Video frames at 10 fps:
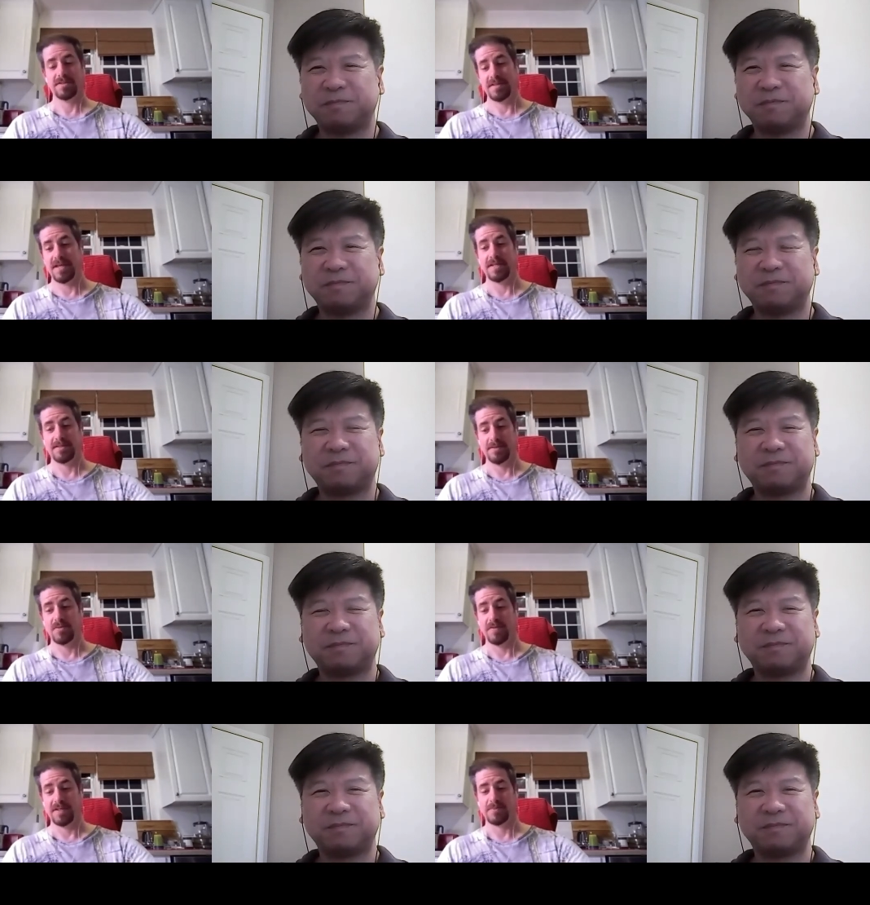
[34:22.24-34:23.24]
Speaker 1: there to move
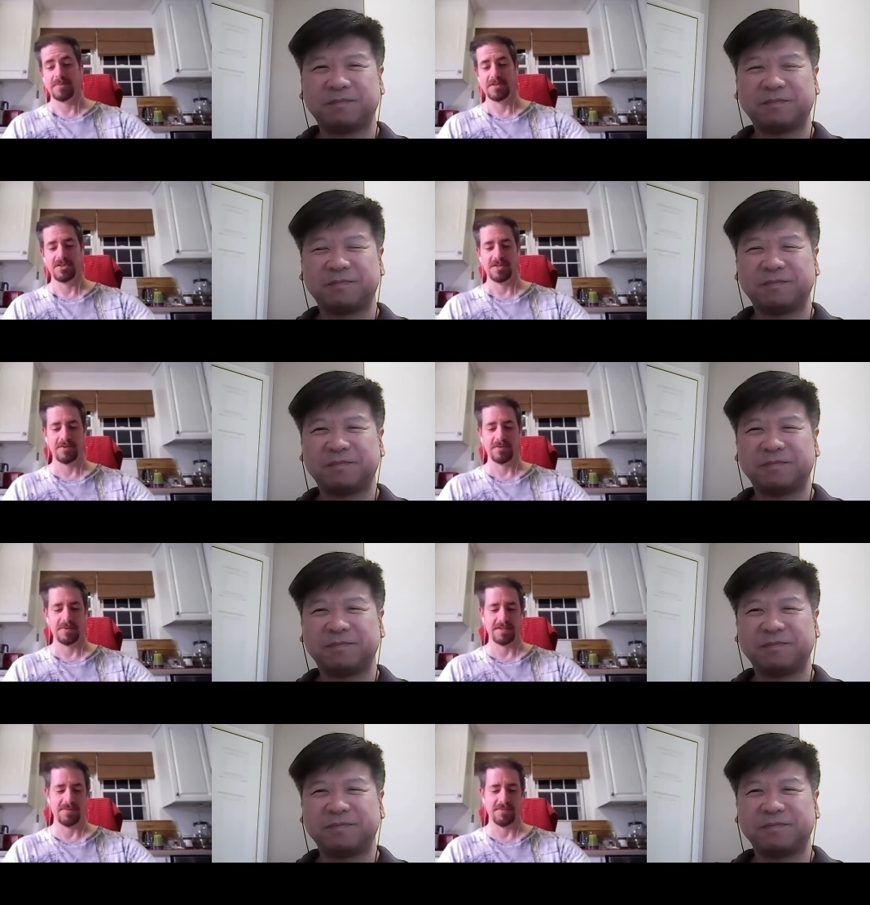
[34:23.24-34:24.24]
exposition along when
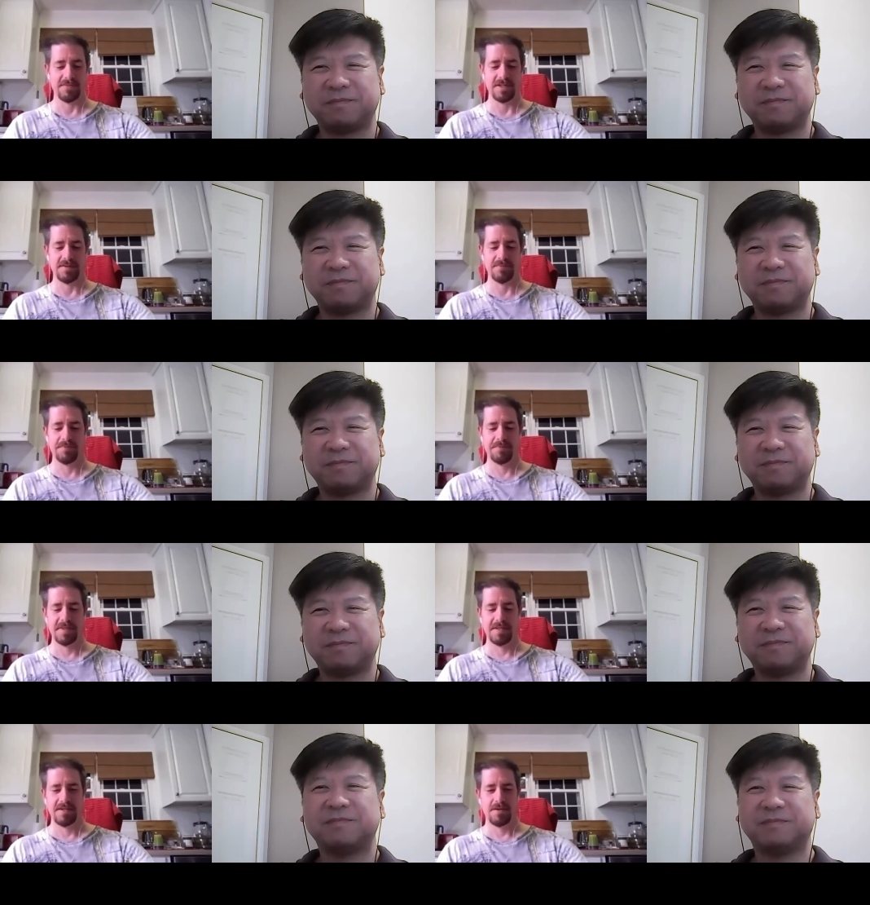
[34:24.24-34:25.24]
it's convenient,
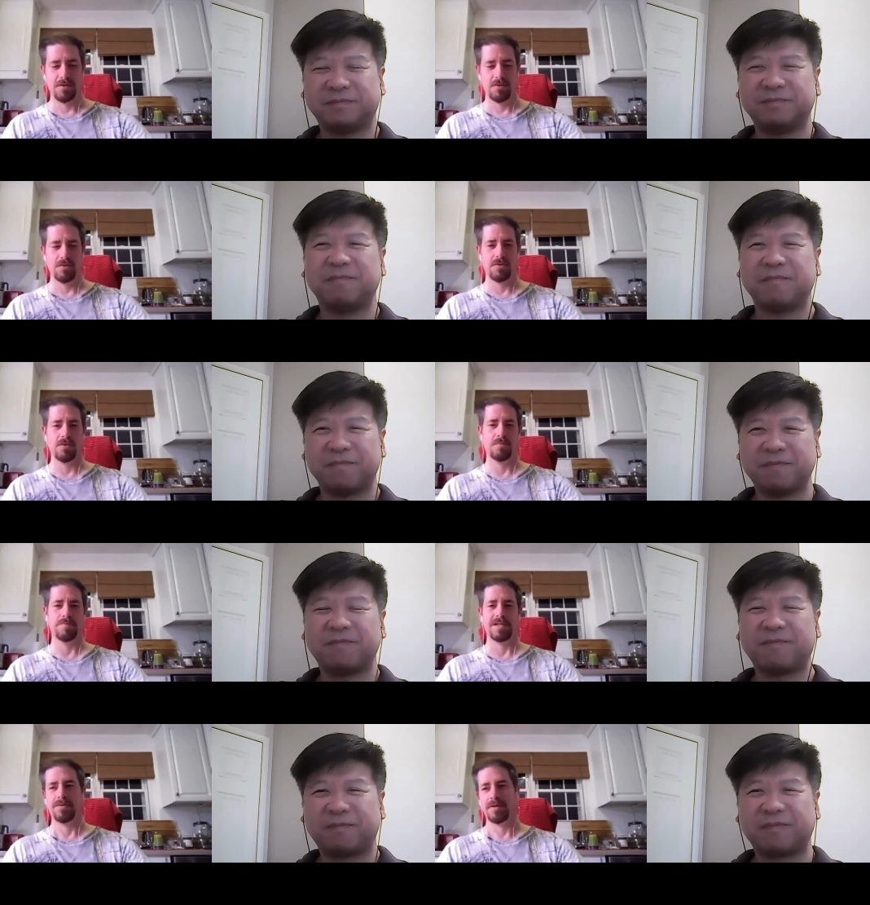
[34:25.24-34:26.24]
or
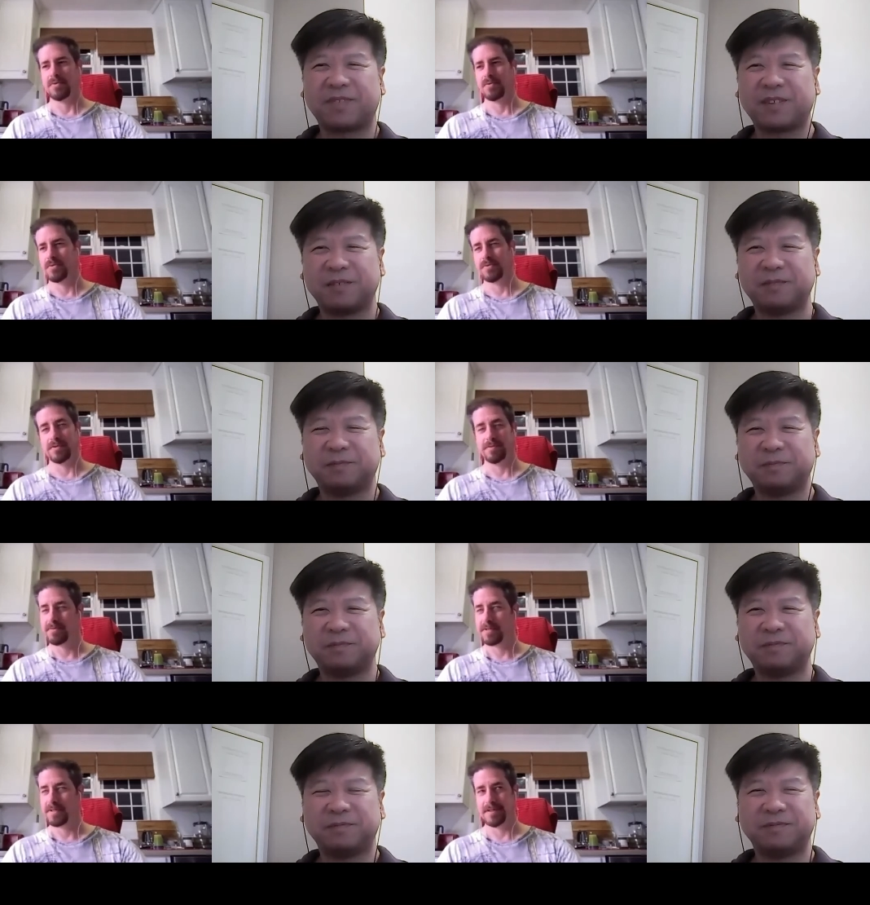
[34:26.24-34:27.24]
blow up the warden,
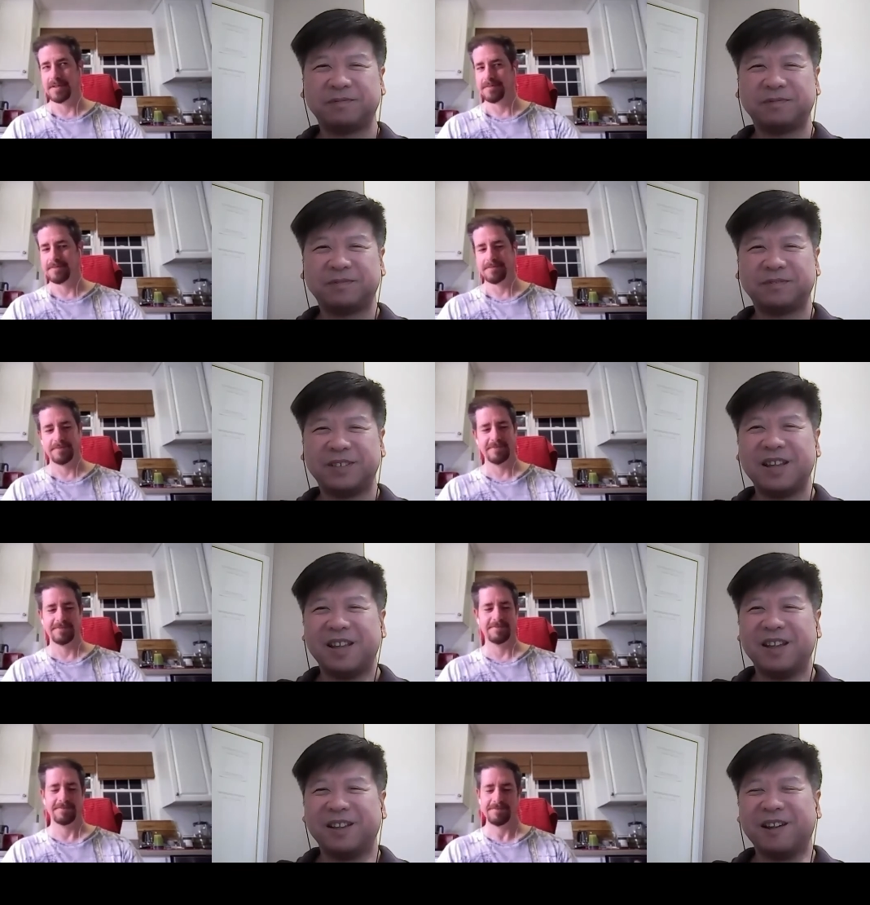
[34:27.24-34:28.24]
you know.
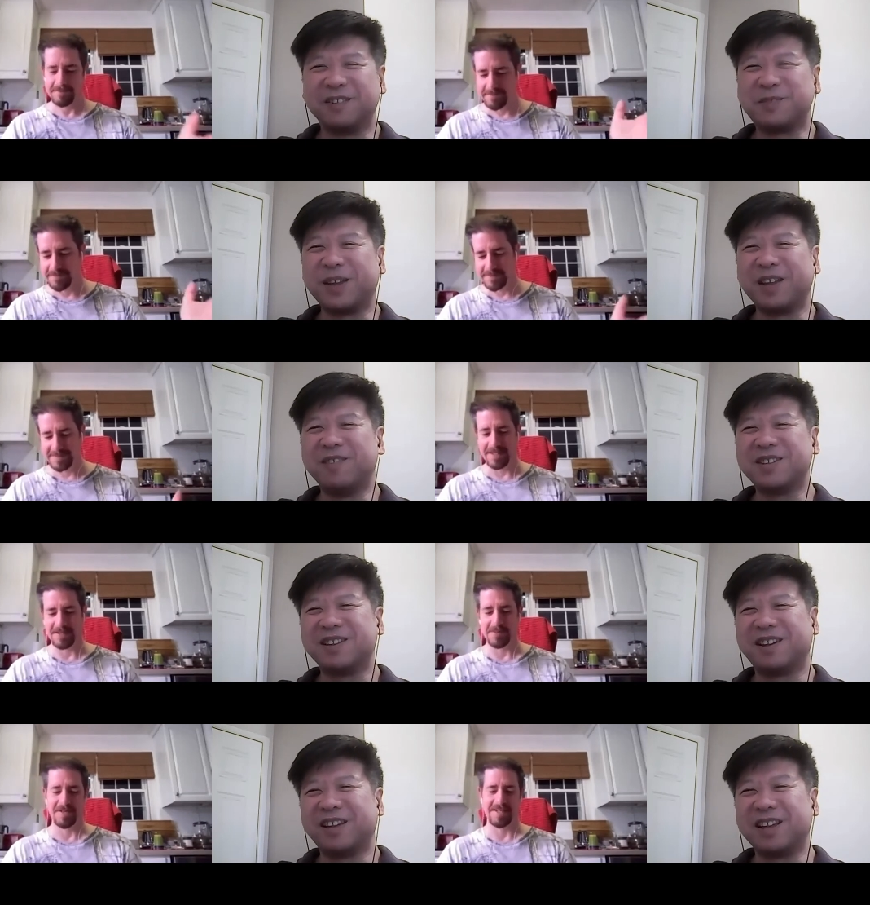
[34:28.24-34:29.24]
Speaker 2: Oh, speaking Take which,
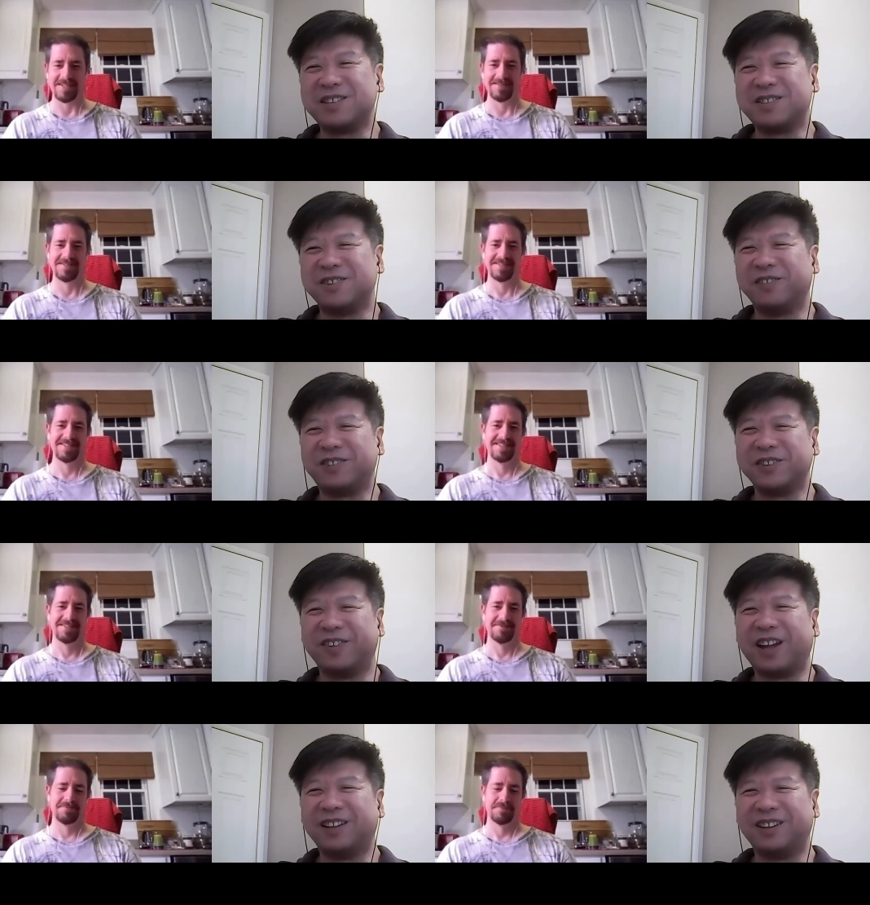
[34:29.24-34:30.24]
uh, yeah, Joan Joan
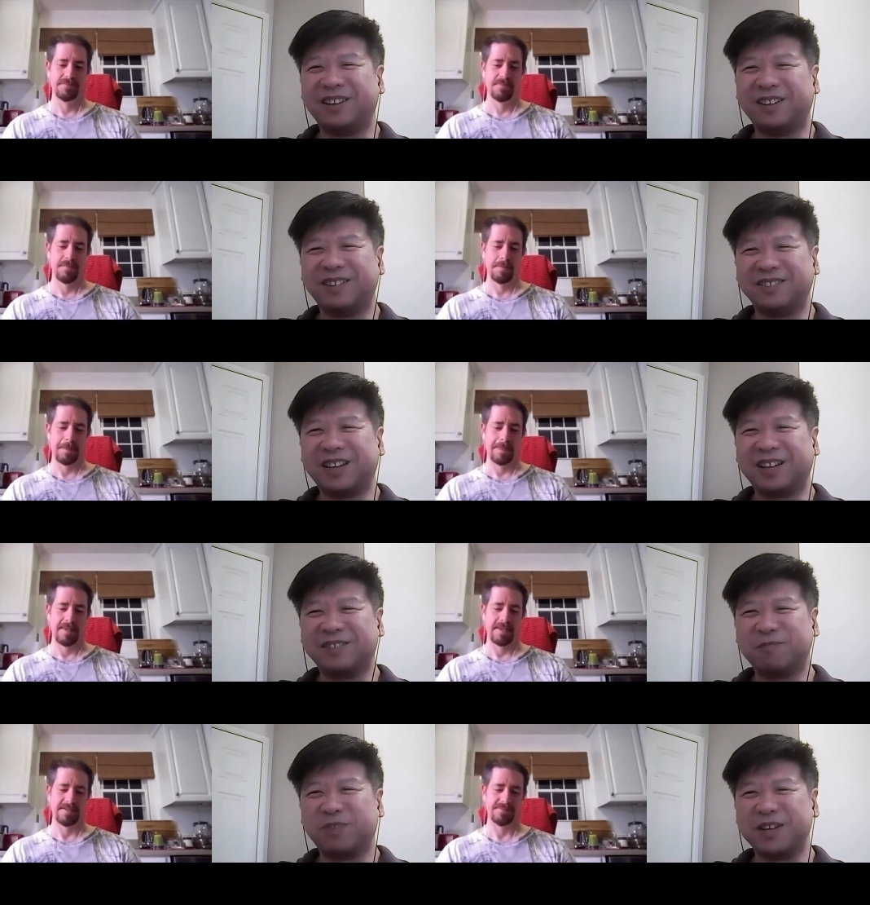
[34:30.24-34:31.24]
Allen, uh,
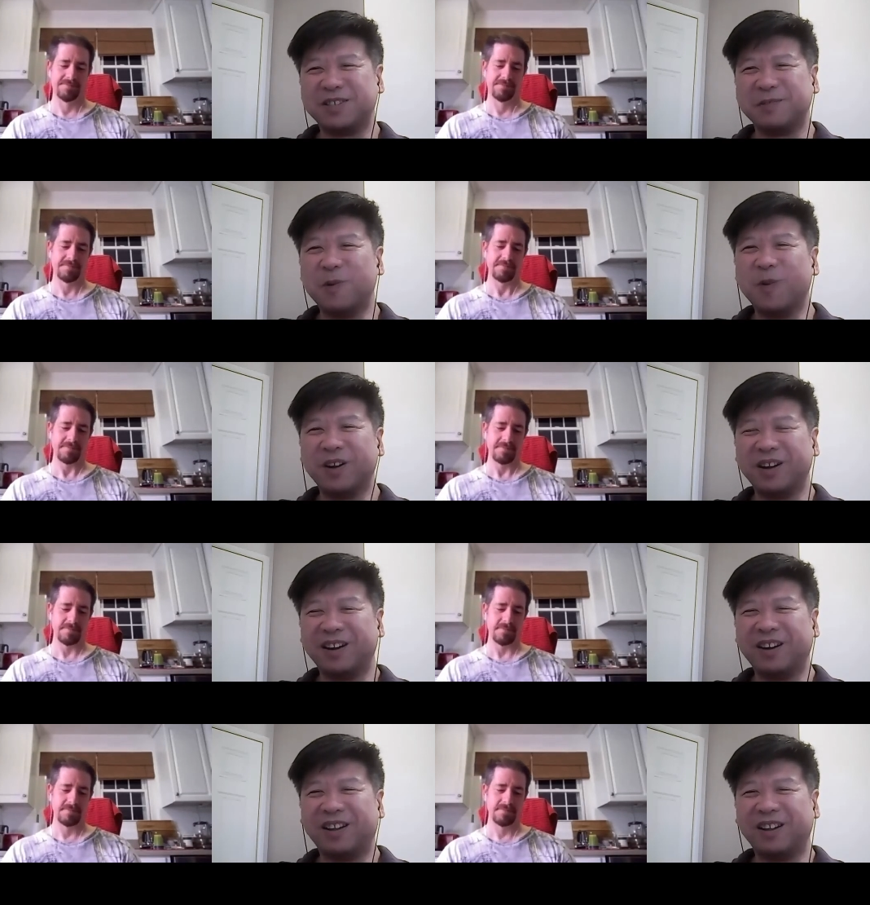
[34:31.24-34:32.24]
yeah, plays the warden,
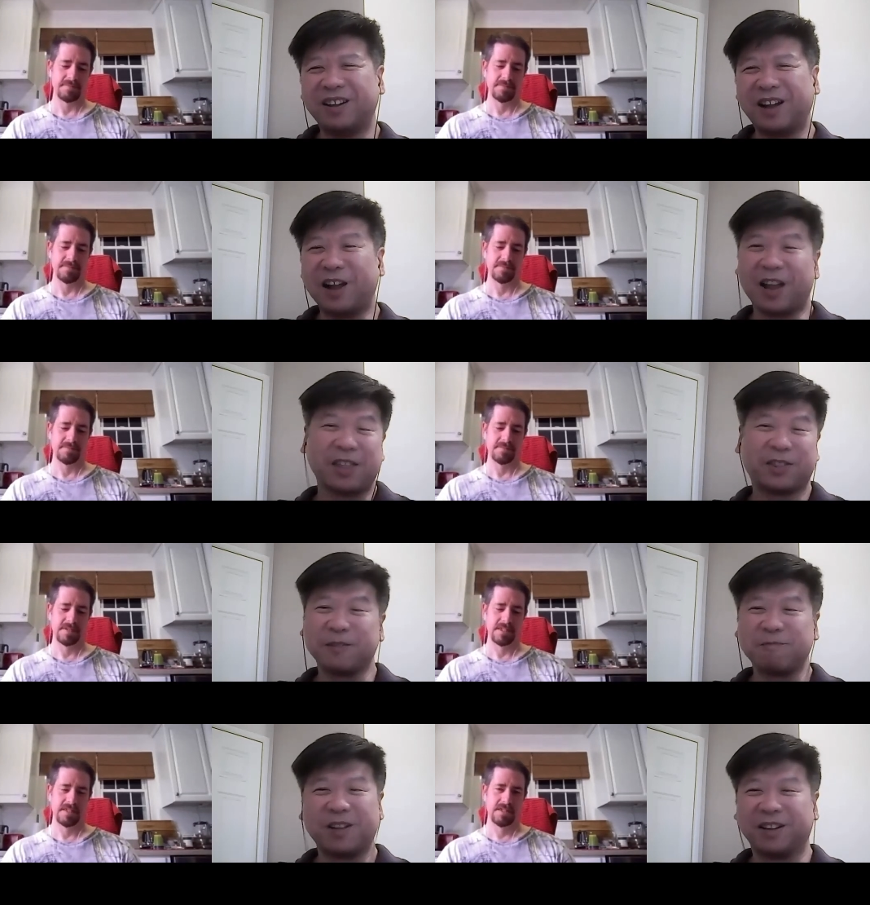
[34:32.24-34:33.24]
and uh, I I
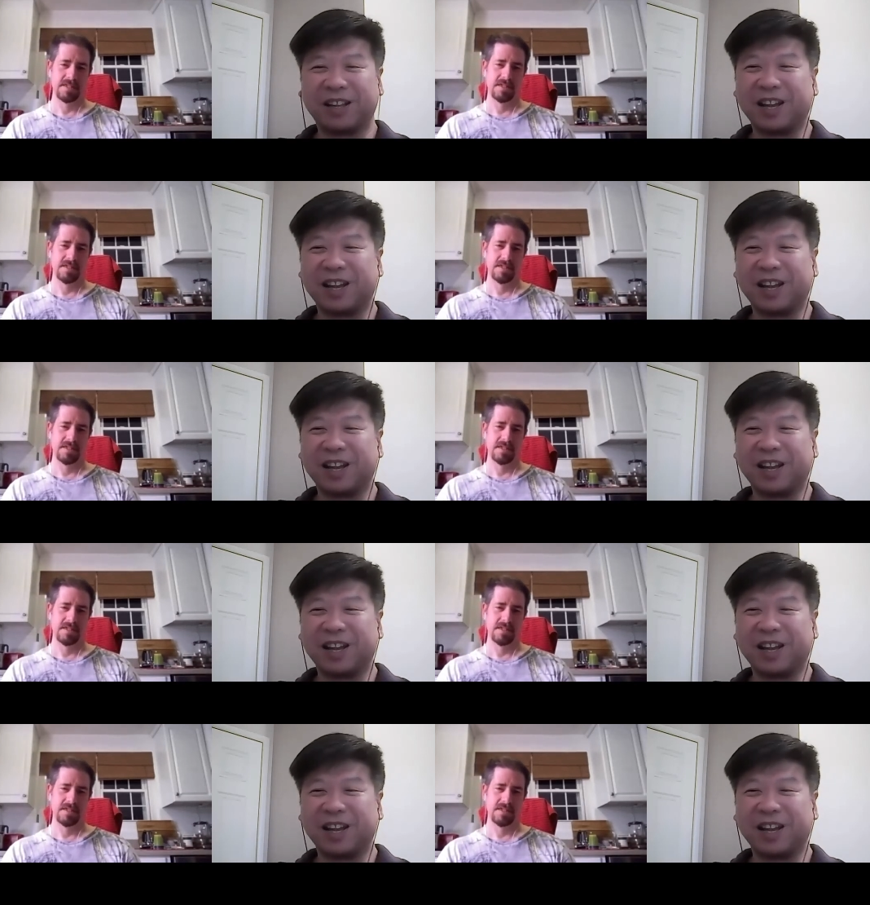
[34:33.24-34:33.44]
thought you know like